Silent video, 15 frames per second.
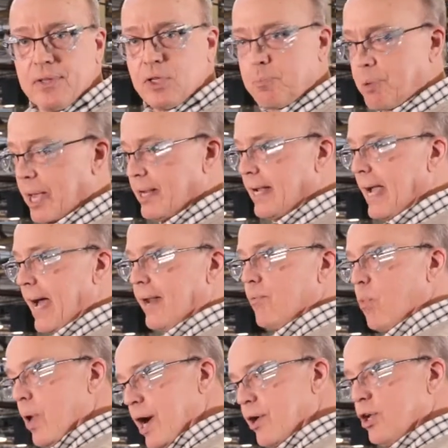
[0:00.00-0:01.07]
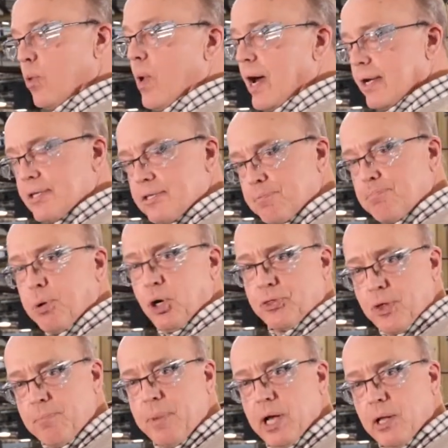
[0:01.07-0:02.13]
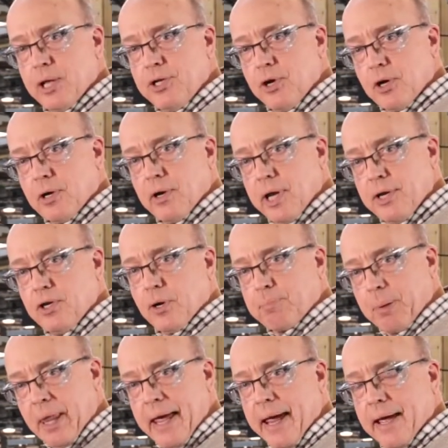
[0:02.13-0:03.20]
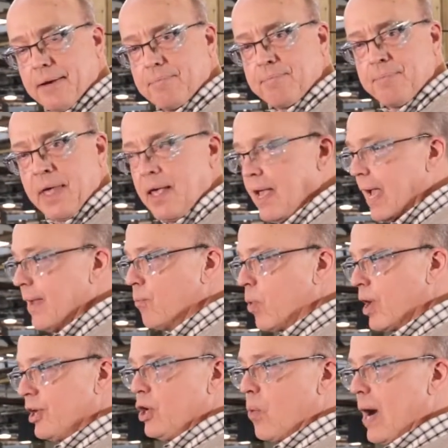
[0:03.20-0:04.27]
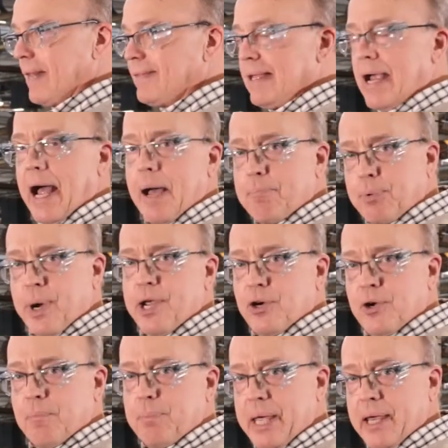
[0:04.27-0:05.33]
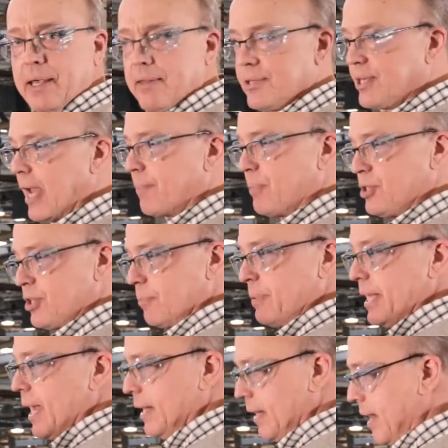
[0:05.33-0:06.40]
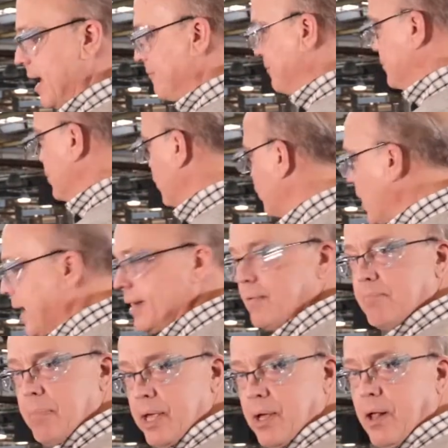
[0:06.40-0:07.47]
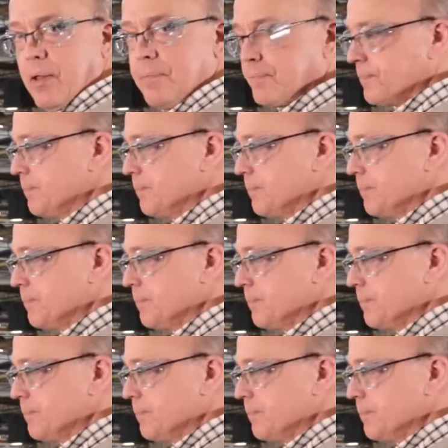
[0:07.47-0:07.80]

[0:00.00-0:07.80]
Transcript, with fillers: depending on where you want to put the mill in your, in your plant and where you want the operator to be. This happens to be a left to right mill.